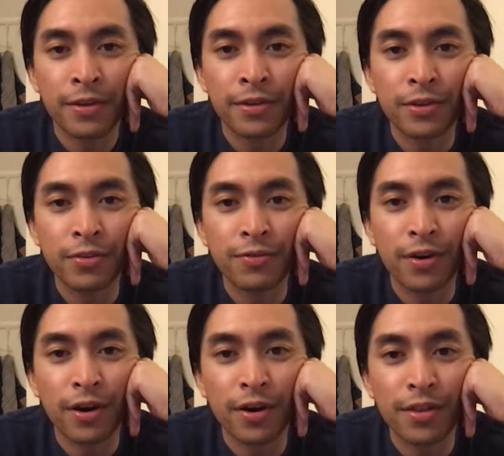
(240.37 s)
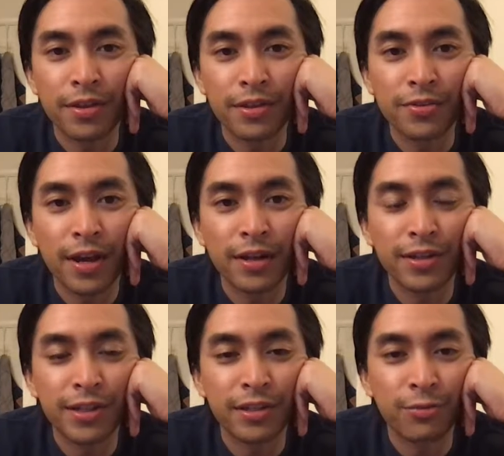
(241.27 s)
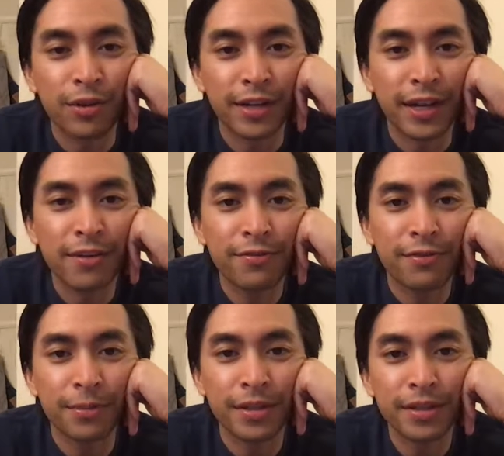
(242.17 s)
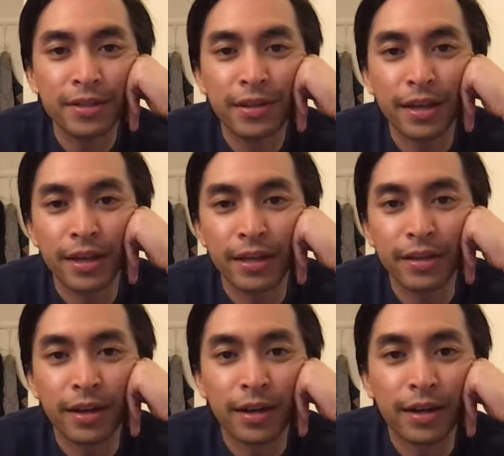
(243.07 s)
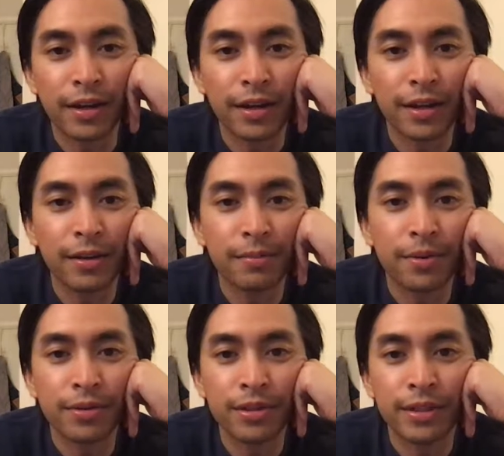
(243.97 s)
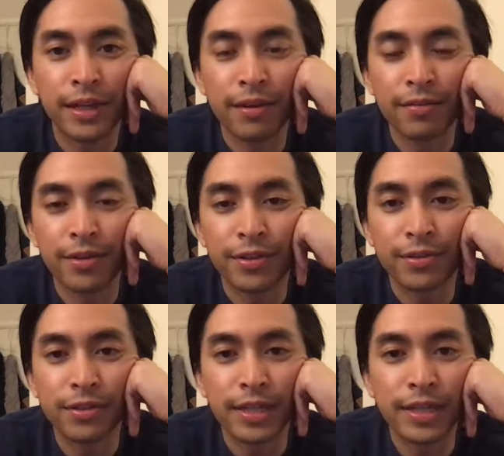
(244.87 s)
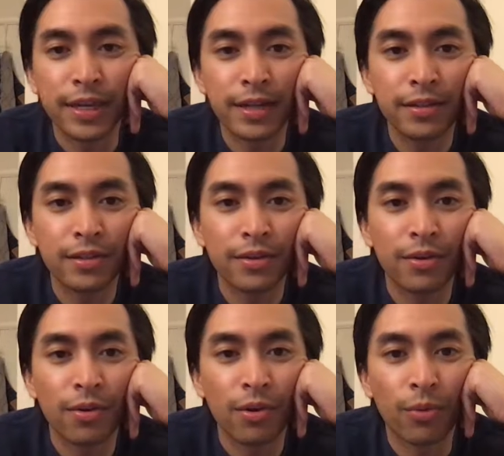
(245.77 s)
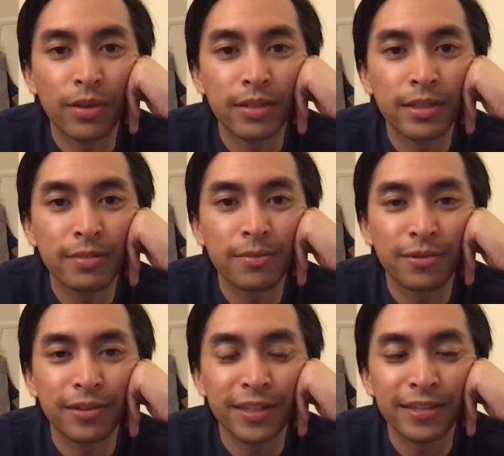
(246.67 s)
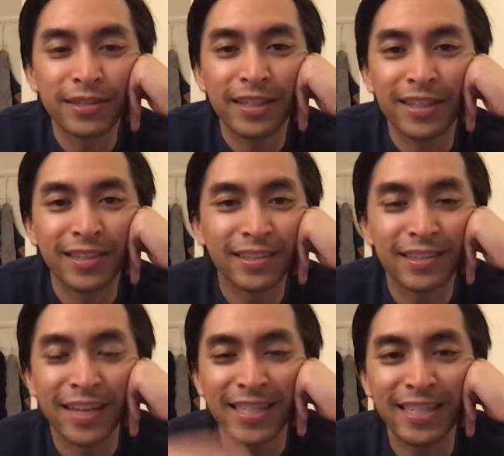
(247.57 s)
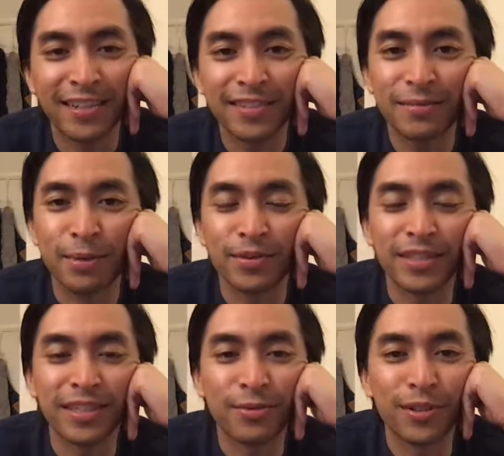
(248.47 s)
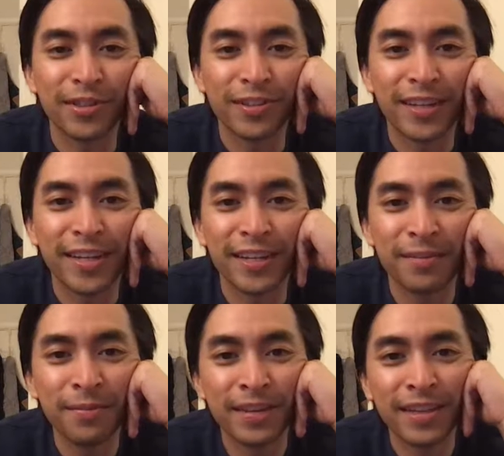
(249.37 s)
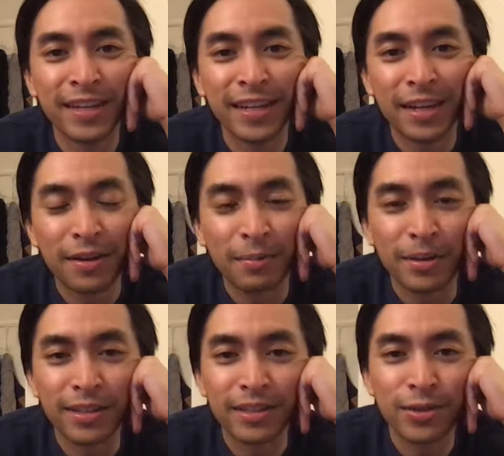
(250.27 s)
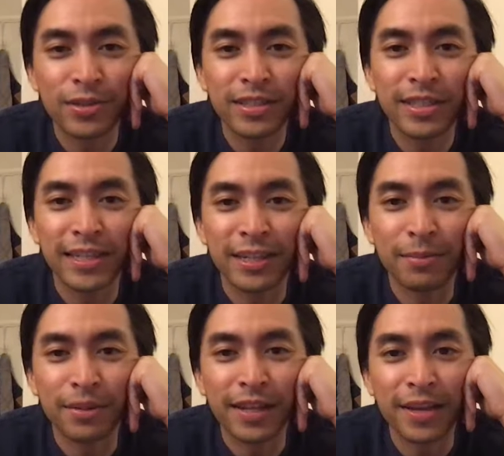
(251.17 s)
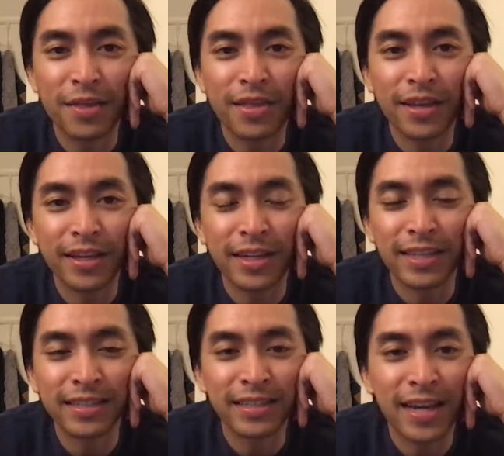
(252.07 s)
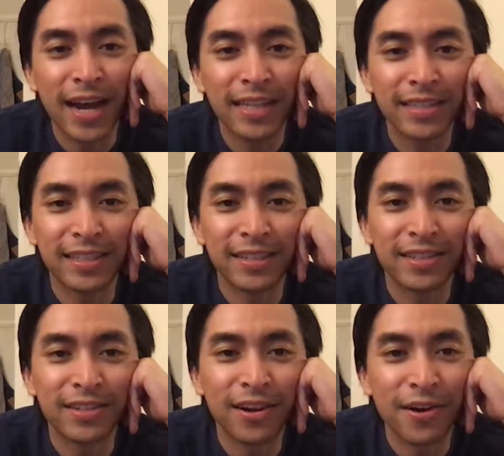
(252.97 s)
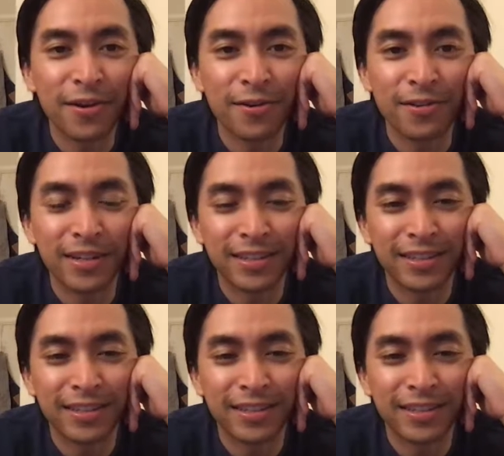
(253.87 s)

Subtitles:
So far, this strategy is working out for me, and I am posting every Tuesday night or Wednesday morning, like last night, posted at 1:30 a.m. But this whole staying up late thing has got to go.